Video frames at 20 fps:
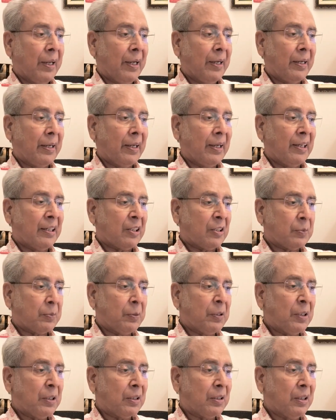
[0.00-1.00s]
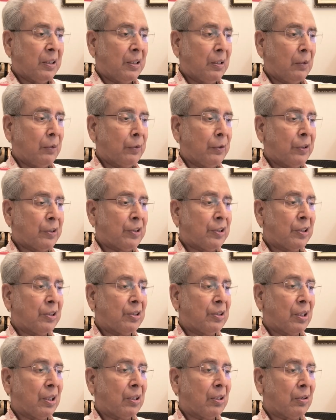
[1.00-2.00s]
And as per the
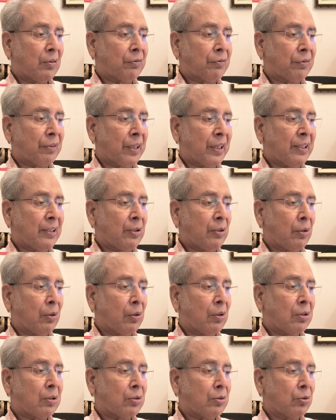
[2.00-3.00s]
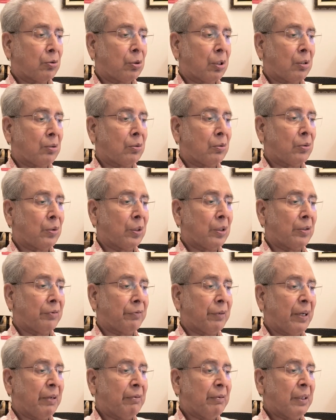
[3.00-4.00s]
lunation chart of 9th August
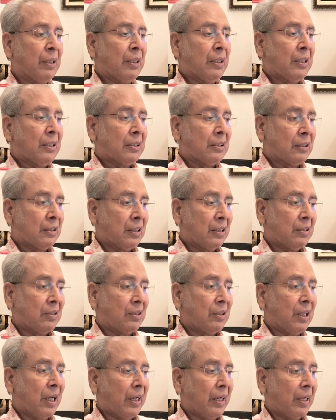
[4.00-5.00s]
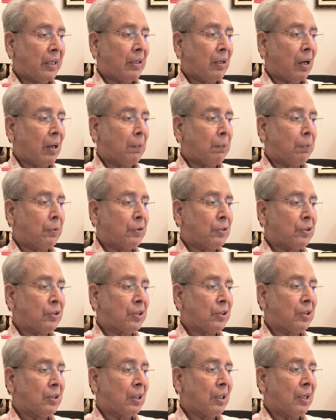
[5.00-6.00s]
2025, this direct
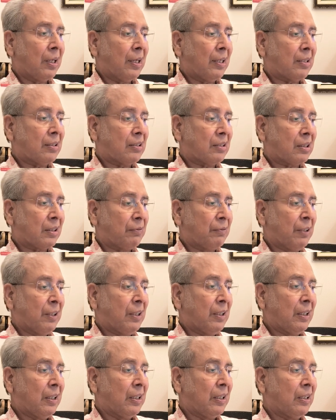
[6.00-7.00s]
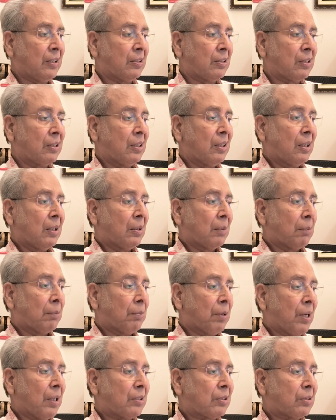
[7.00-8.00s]
opposition at 7 degrees
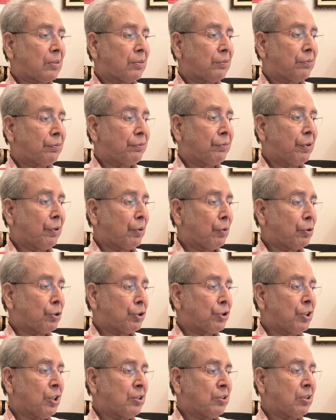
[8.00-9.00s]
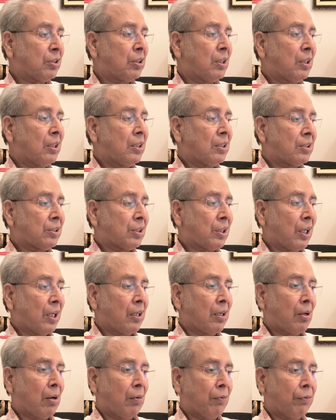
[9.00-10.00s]
marks ferocious
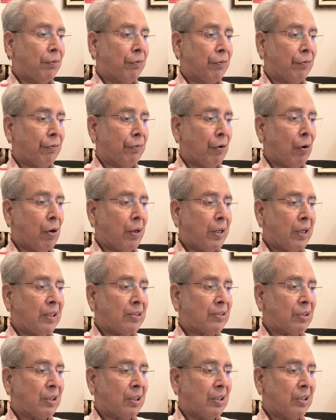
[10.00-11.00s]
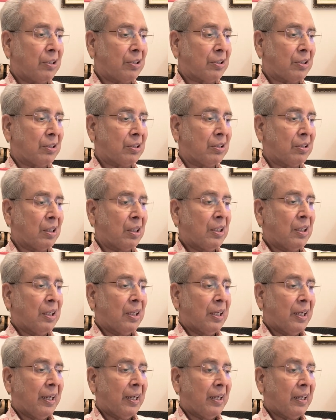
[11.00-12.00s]
standoff, war escalation,
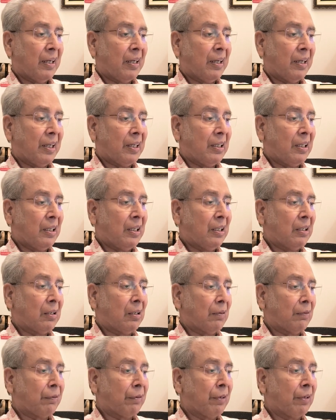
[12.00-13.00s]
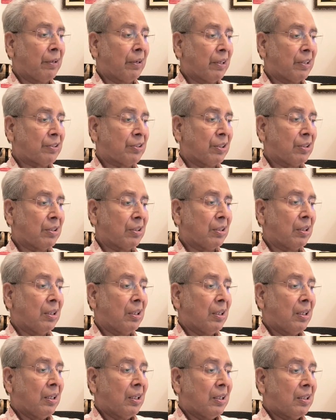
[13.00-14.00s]
and deadly confrontation.
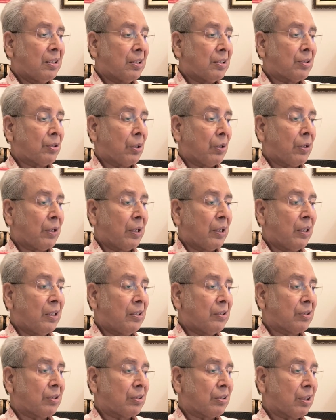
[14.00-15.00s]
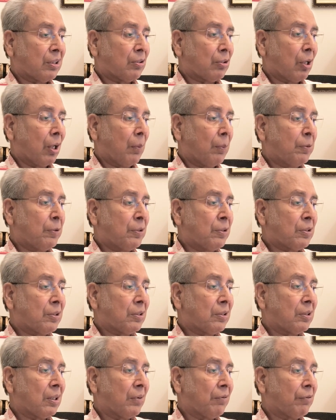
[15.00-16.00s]
Historically, such
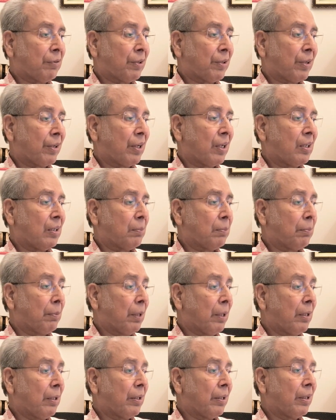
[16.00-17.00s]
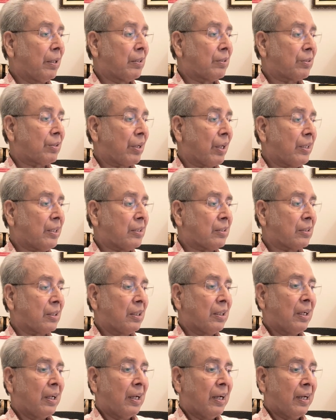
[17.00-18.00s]
oppositions have triggered military strikes
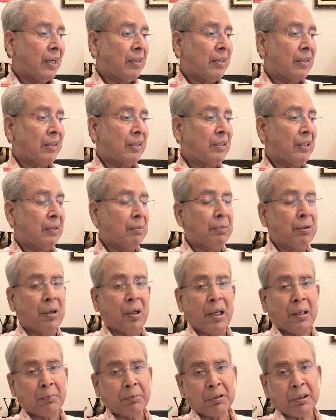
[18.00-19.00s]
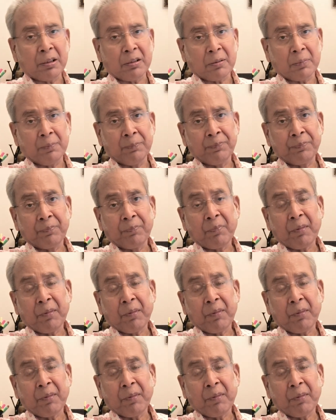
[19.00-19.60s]
and regime collapses.